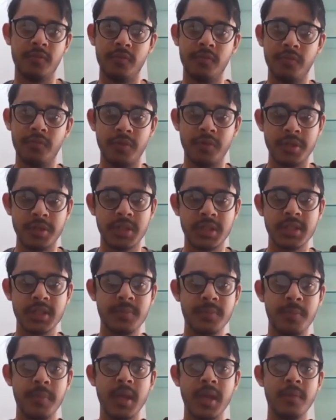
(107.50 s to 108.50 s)
First is the
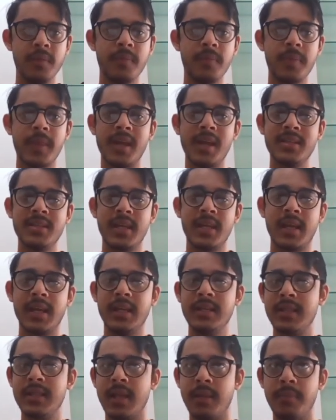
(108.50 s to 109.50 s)
B and second
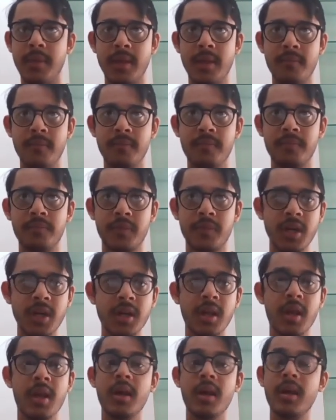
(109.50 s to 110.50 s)
is AB, right?
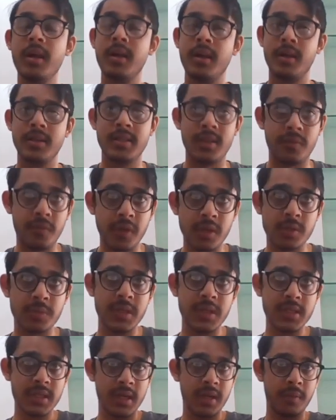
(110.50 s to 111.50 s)
Suffix
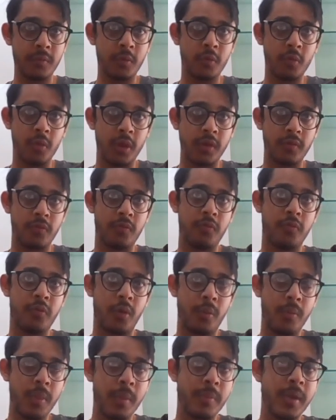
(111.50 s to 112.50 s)
means that I'm going
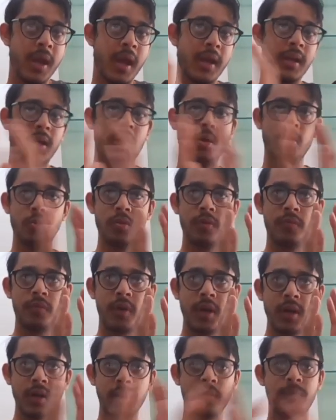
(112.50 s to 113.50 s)
from the behind to the
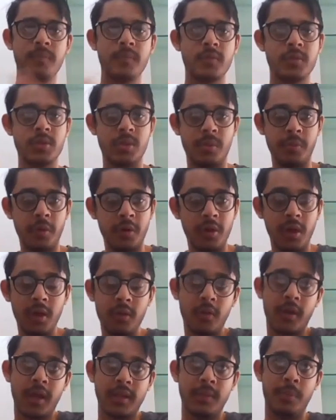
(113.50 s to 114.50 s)
front. So I'm going to
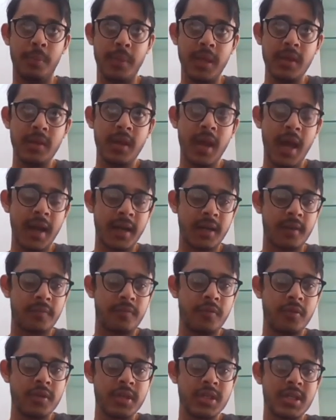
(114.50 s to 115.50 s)
look at the B character
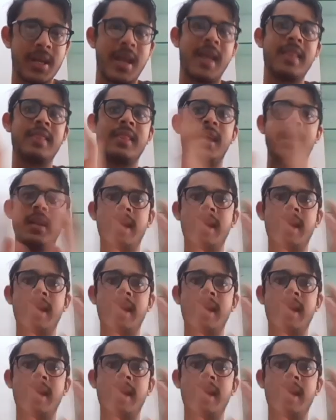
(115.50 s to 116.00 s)
first and then